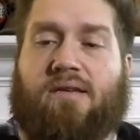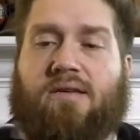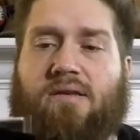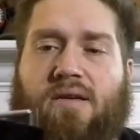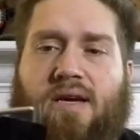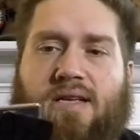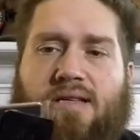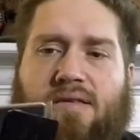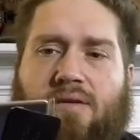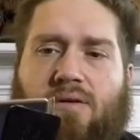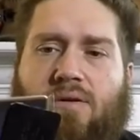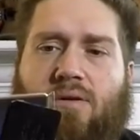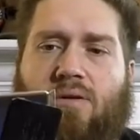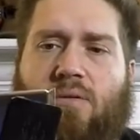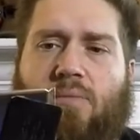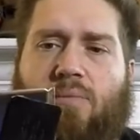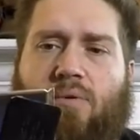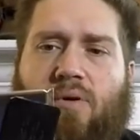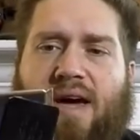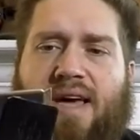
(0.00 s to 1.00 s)
So that's the
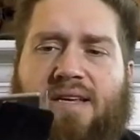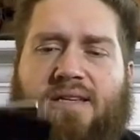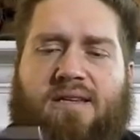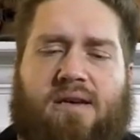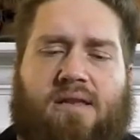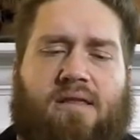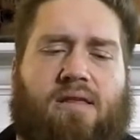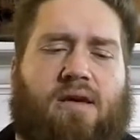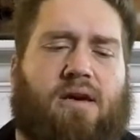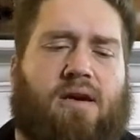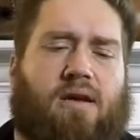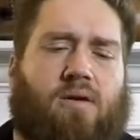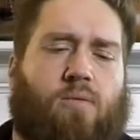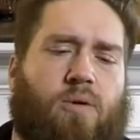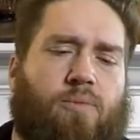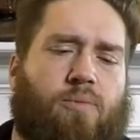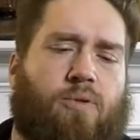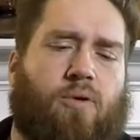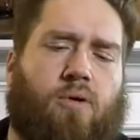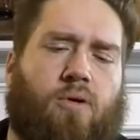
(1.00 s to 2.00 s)
little plastic thing. And
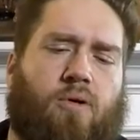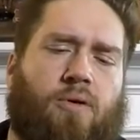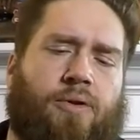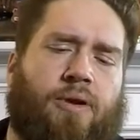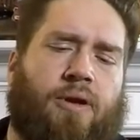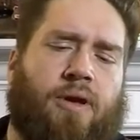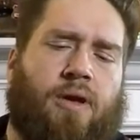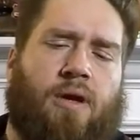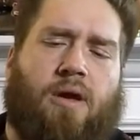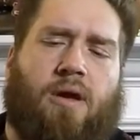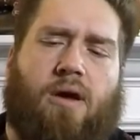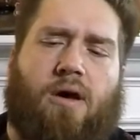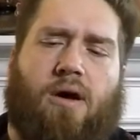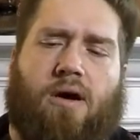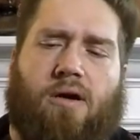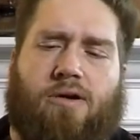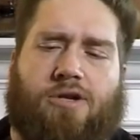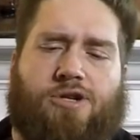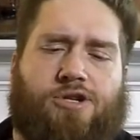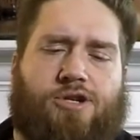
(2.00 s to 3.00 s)
we pulled
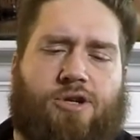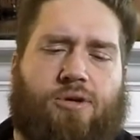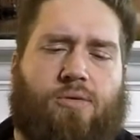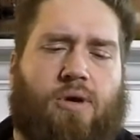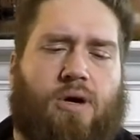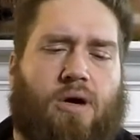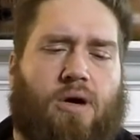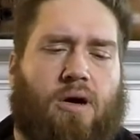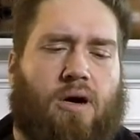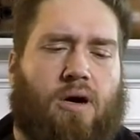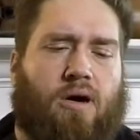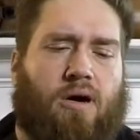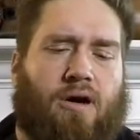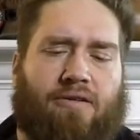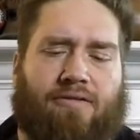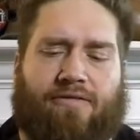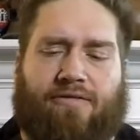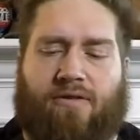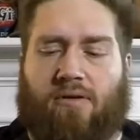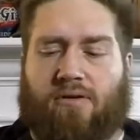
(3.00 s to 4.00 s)
Arjuna on
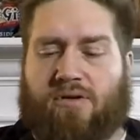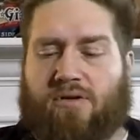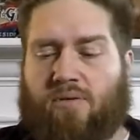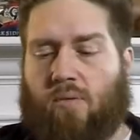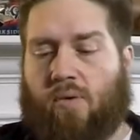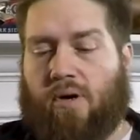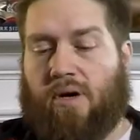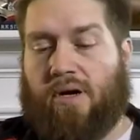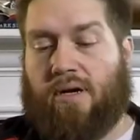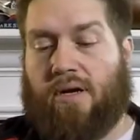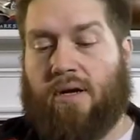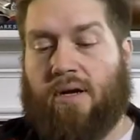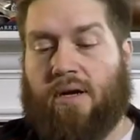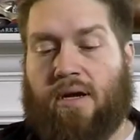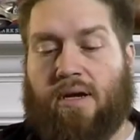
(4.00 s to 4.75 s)
our first one.